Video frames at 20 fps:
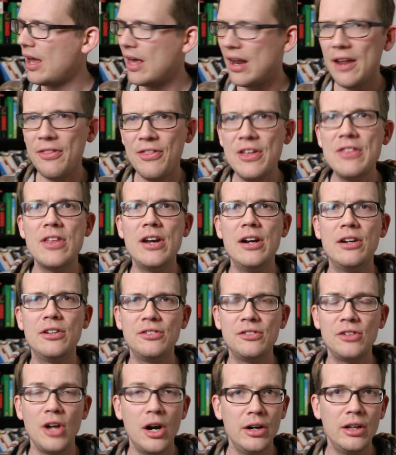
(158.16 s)
and I think that it
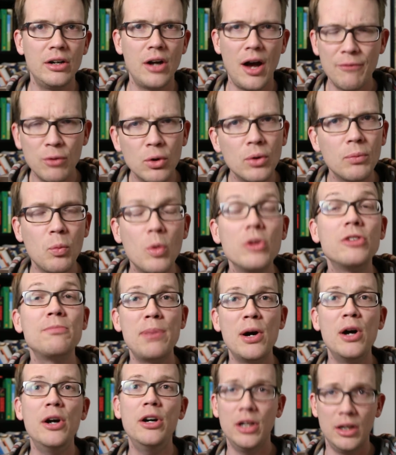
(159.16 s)
started off or was
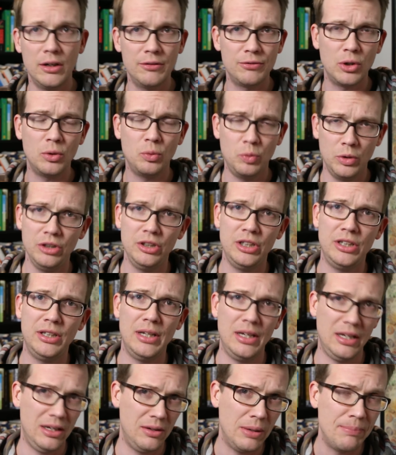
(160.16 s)
part of a
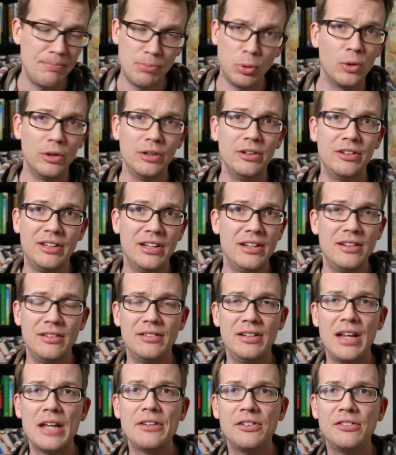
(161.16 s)
really important
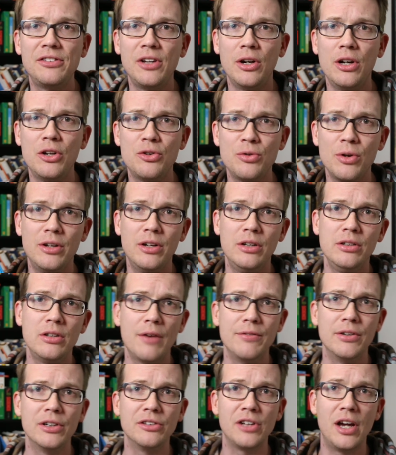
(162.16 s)
and necessary trend in cover